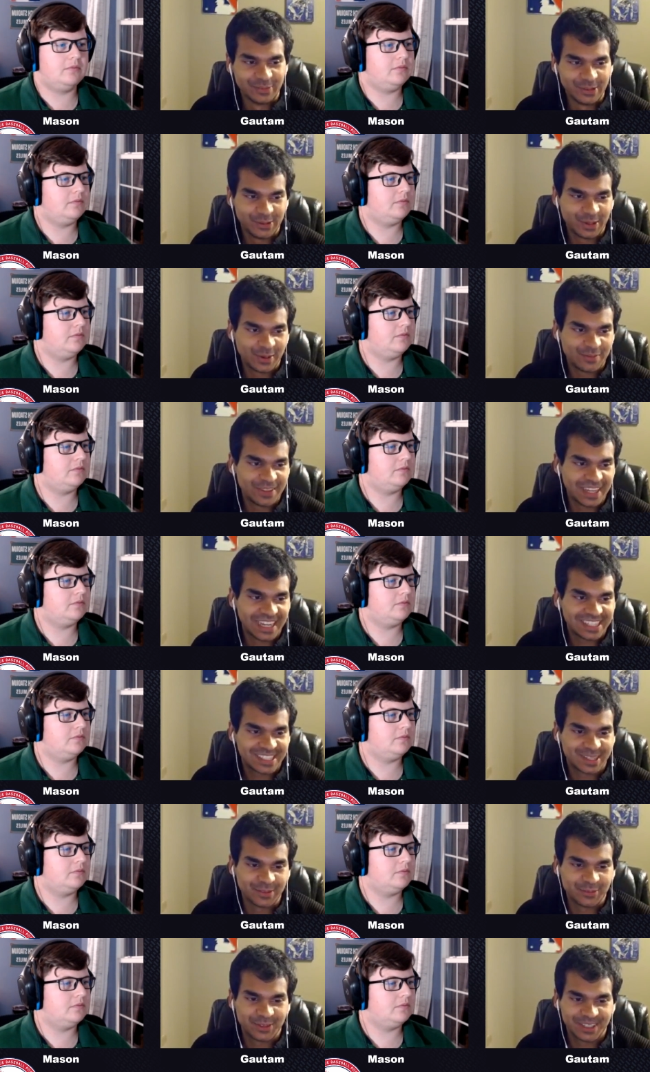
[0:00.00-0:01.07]
Speaker 1: Would you give the edge
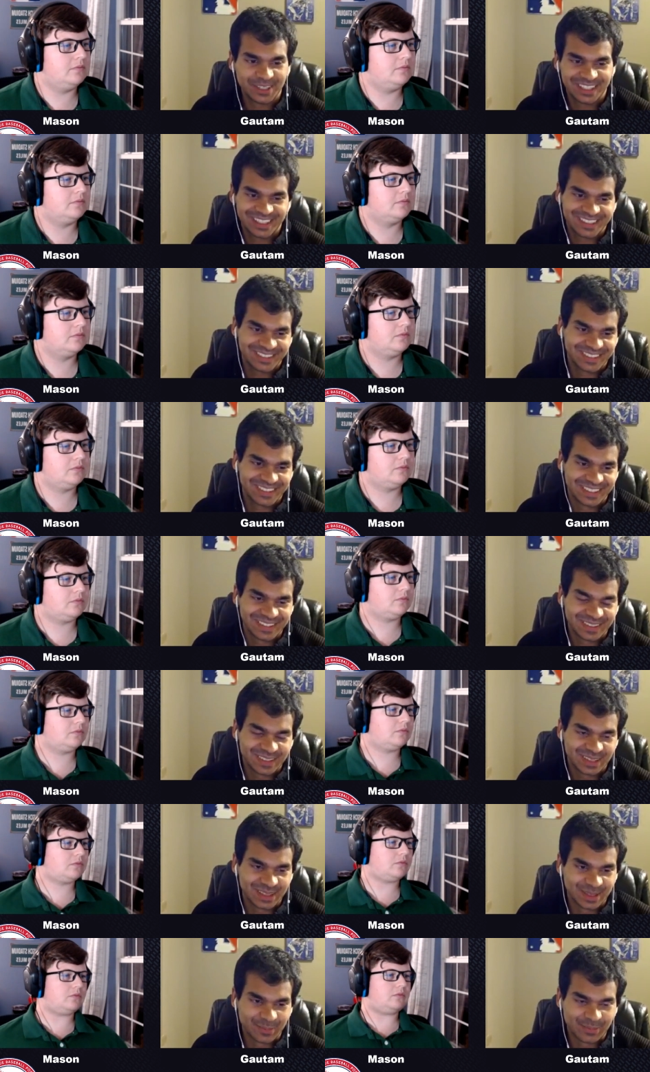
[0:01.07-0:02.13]
to the Phillies,
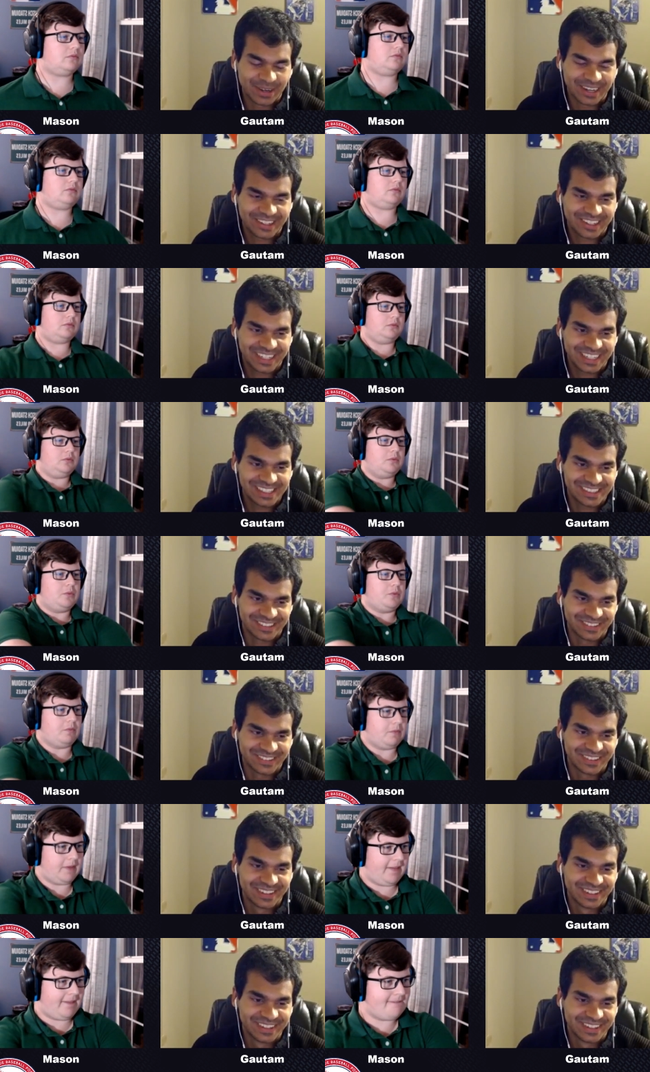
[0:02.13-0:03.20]
the Padres,
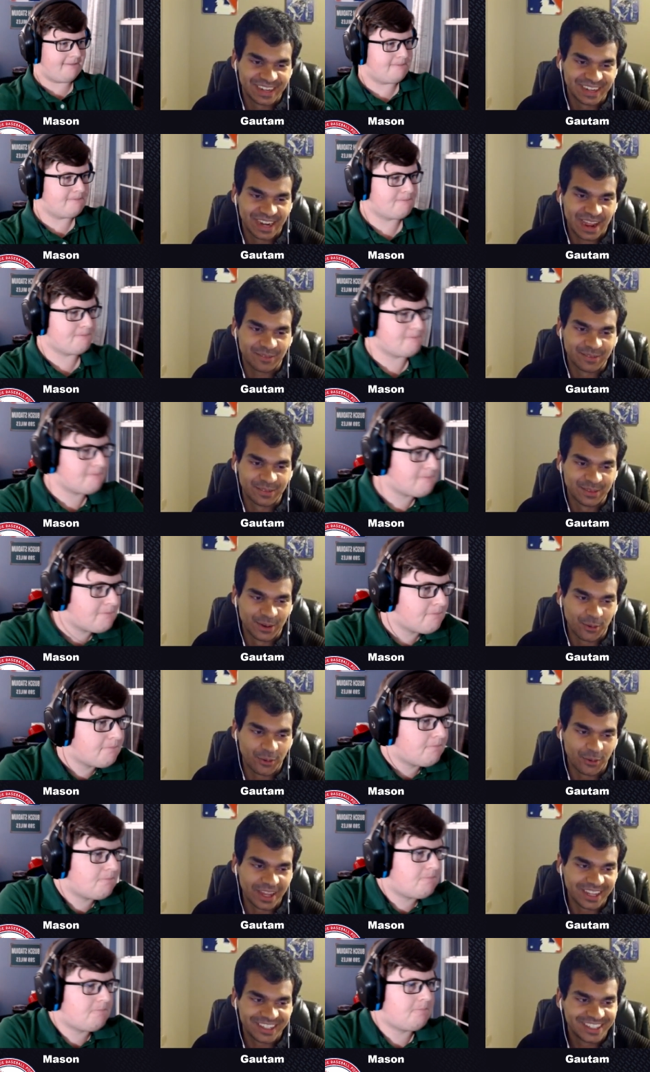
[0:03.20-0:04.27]
or not? No
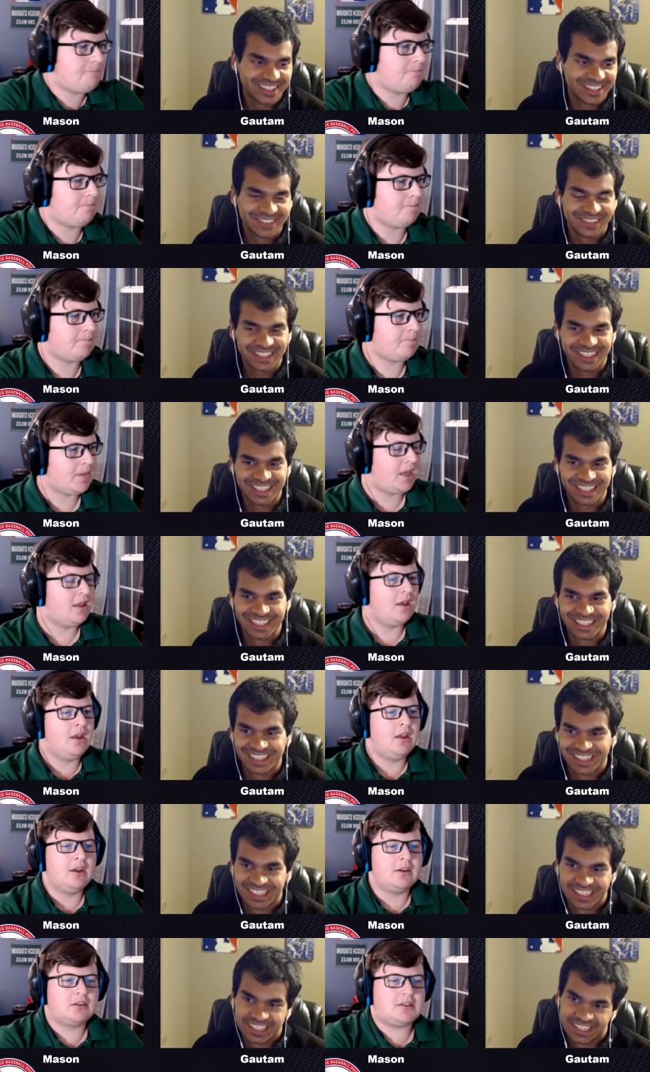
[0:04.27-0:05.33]
edge really.
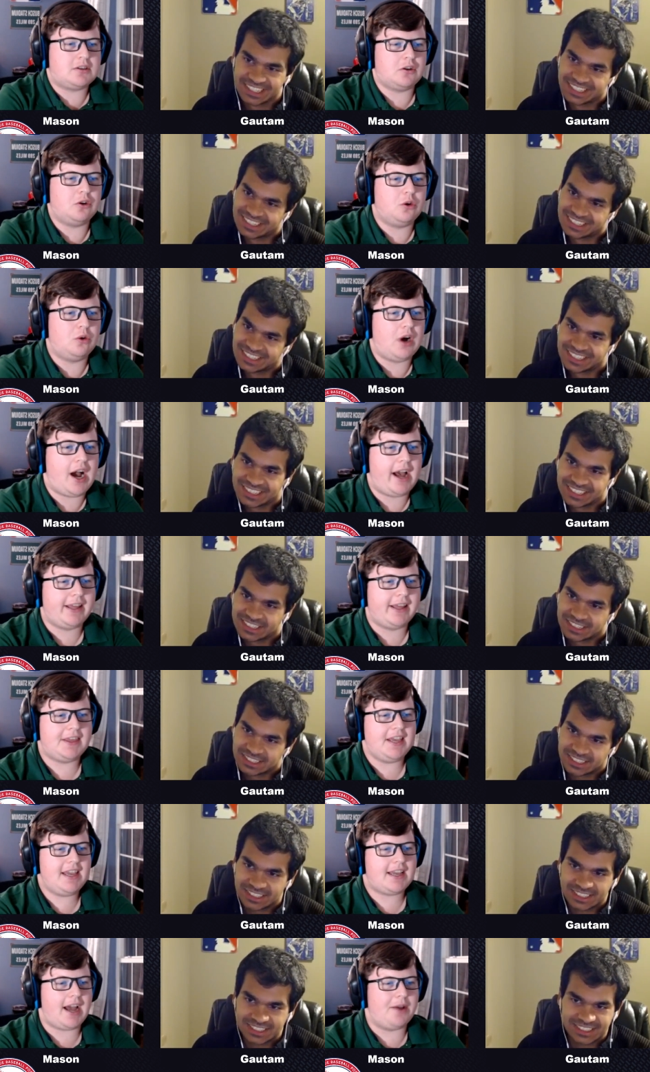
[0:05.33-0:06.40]
Speaker 2: So I
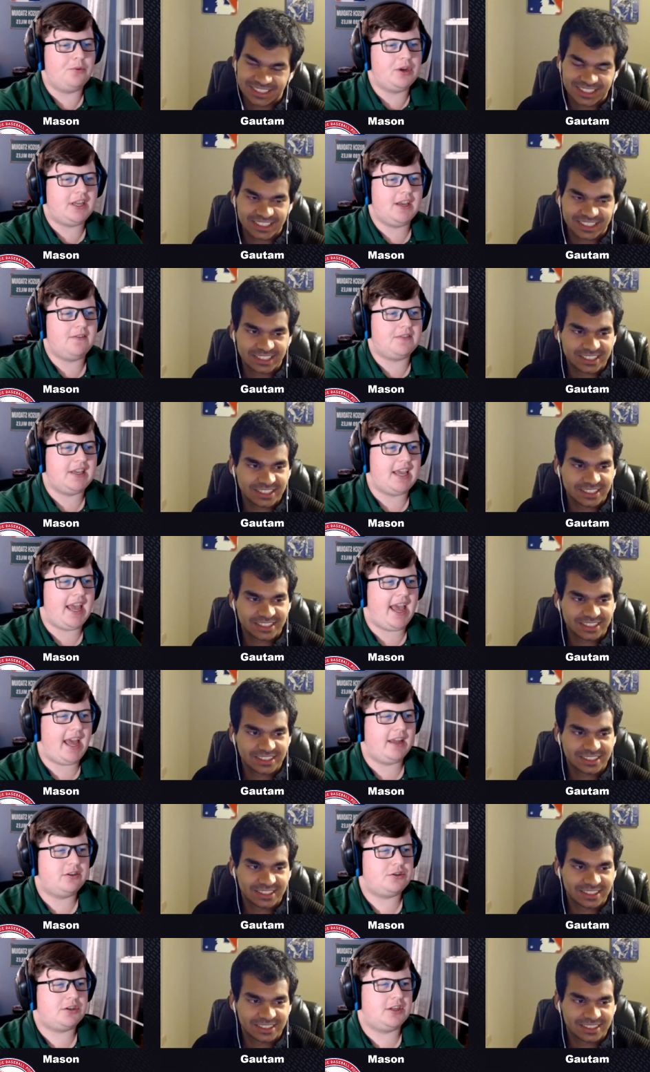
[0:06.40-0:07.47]
think I would give the
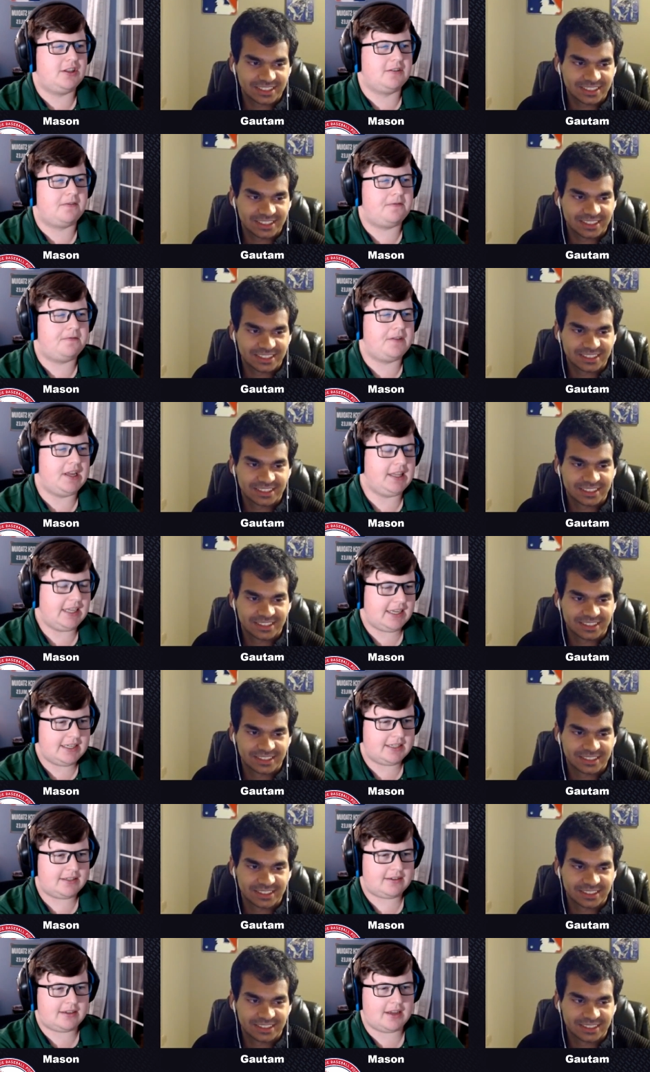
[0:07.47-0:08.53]
edge to the
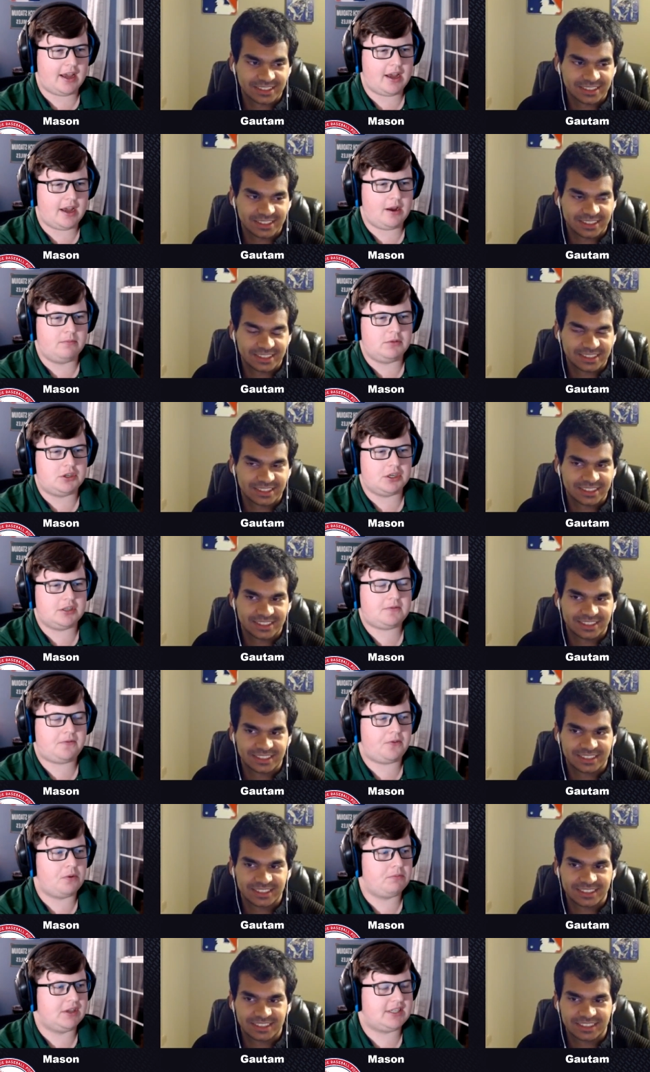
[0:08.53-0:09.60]
Phillies, um, just
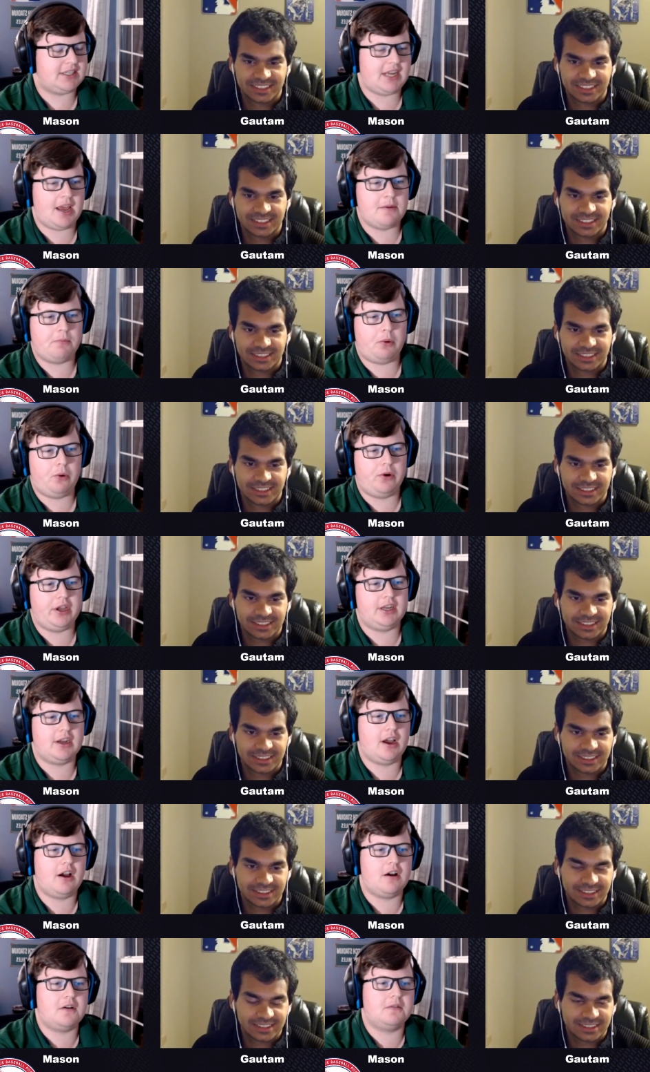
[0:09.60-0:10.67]
from the standpoint
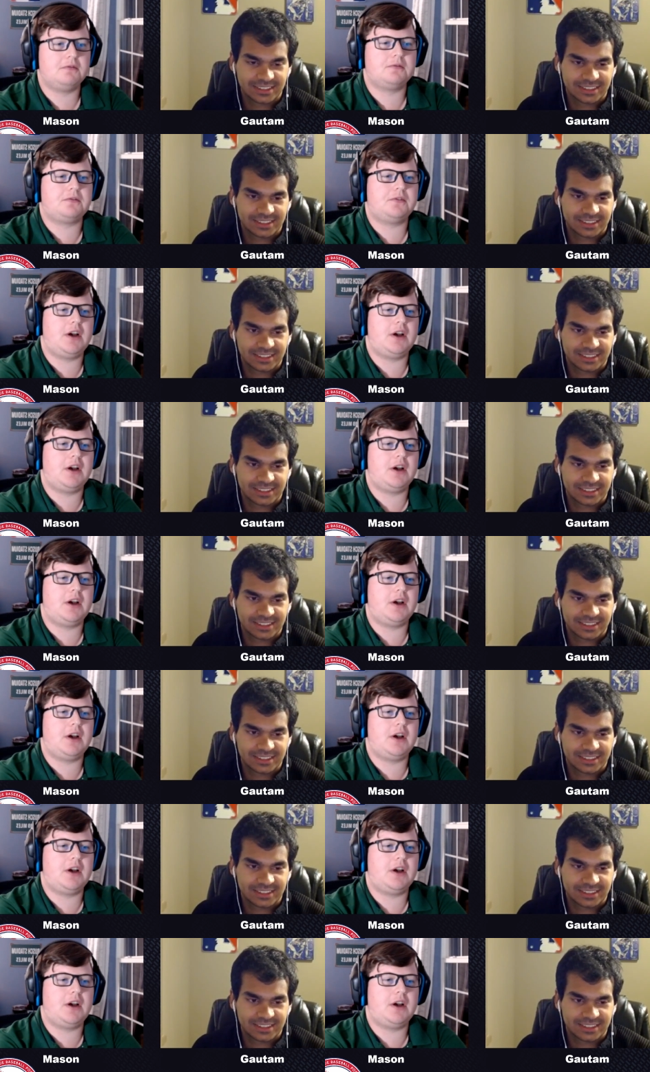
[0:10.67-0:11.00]
of